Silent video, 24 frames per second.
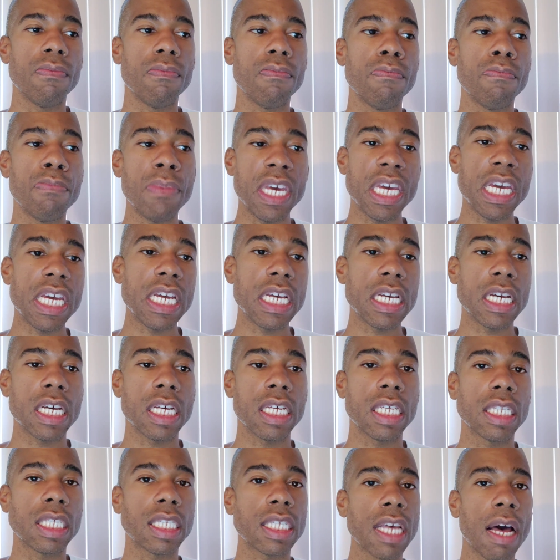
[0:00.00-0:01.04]
me
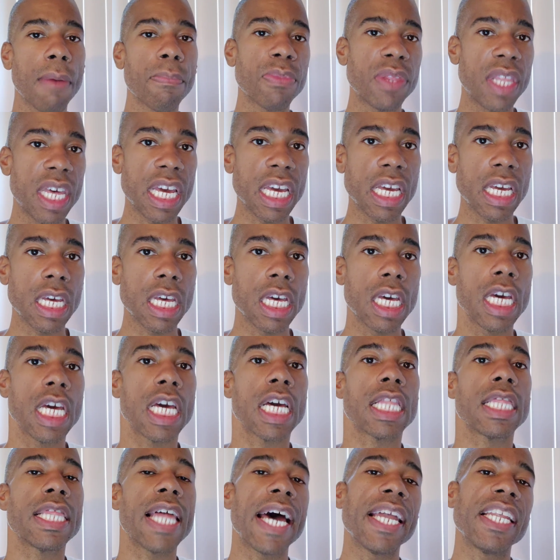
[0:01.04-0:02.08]
something
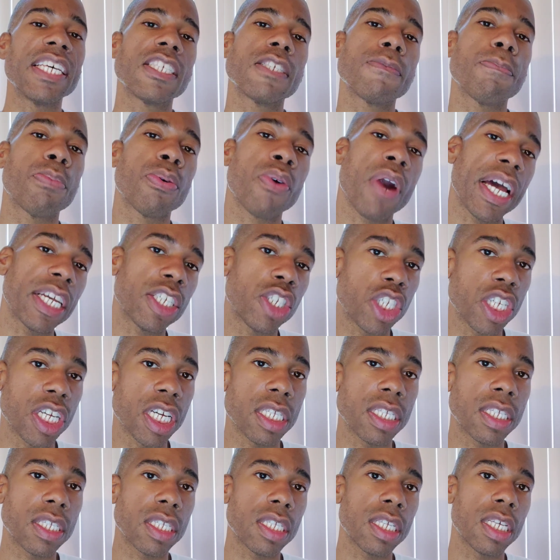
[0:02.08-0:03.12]
that is
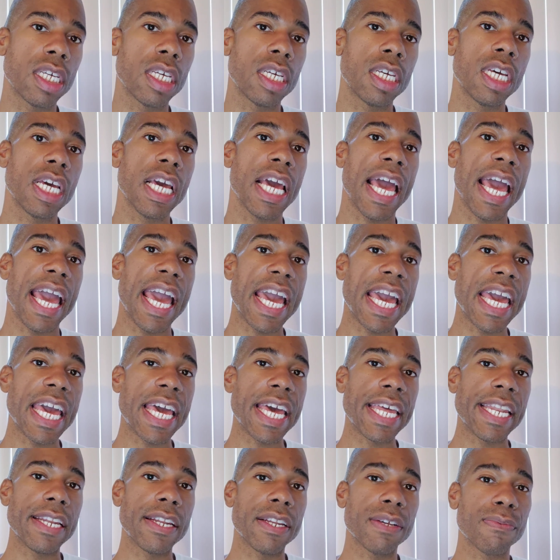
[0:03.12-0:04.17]
precious
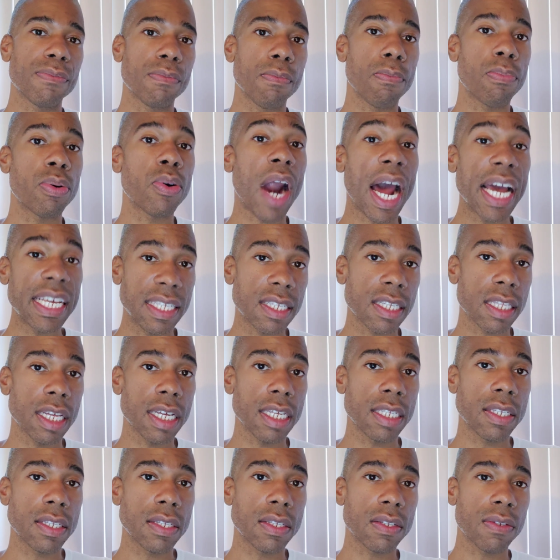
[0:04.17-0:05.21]
and
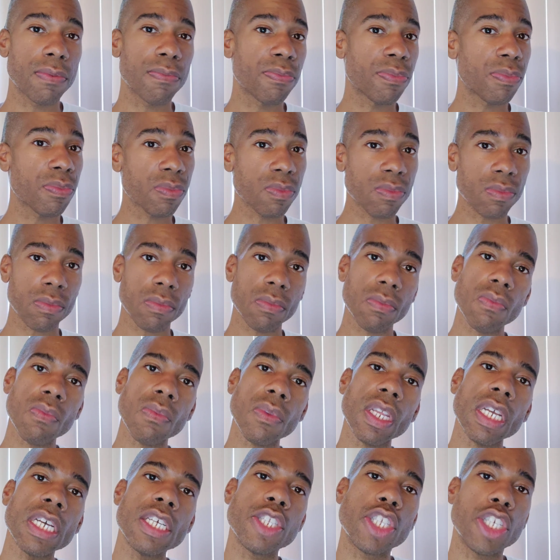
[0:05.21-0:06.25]
priceless
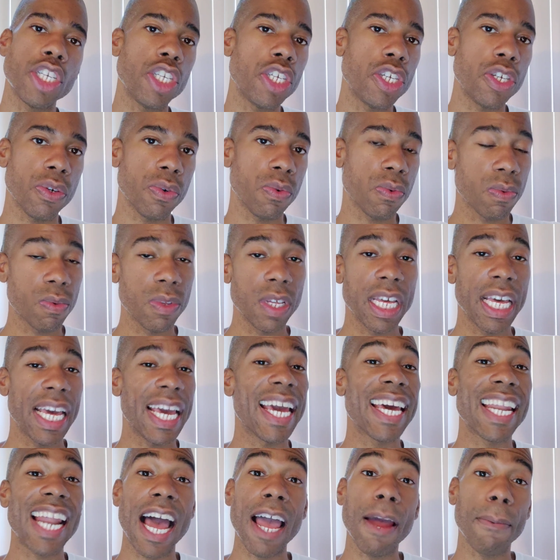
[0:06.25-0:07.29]
to you.
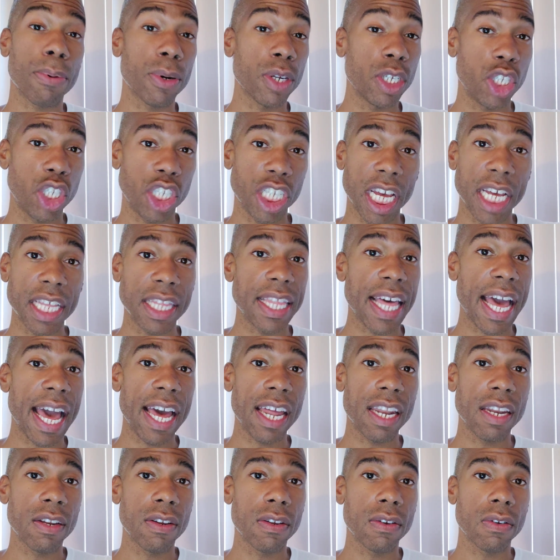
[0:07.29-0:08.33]
And I appreciate that.
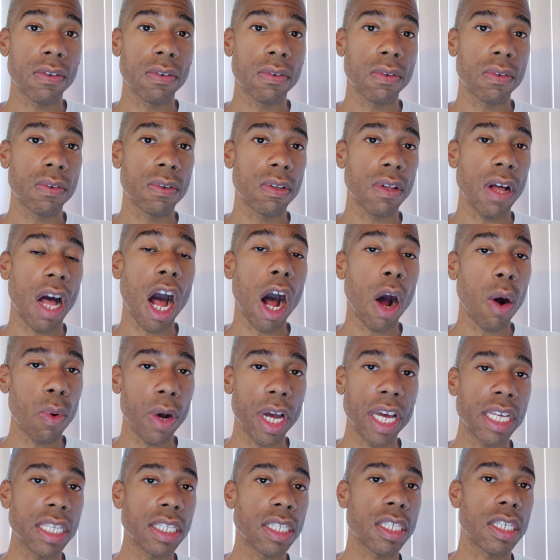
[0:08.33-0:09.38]

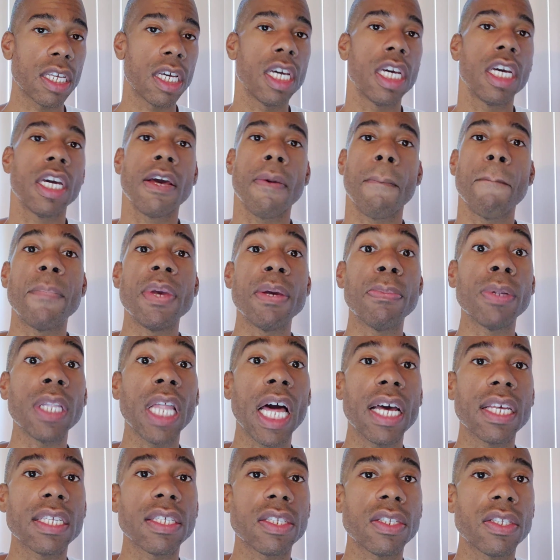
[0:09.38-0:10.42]
Always. Be
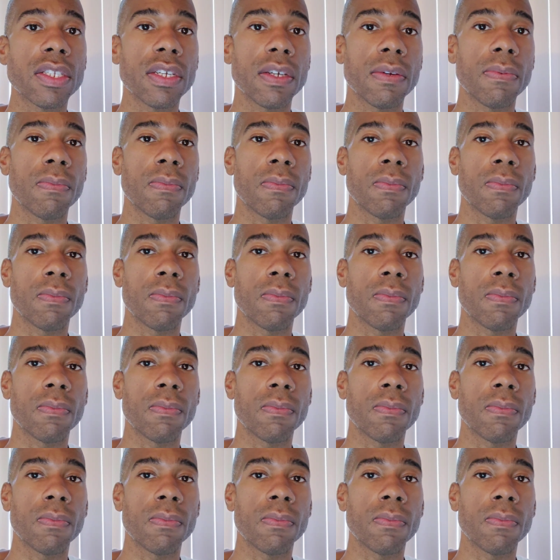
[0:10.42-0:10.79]
blessed.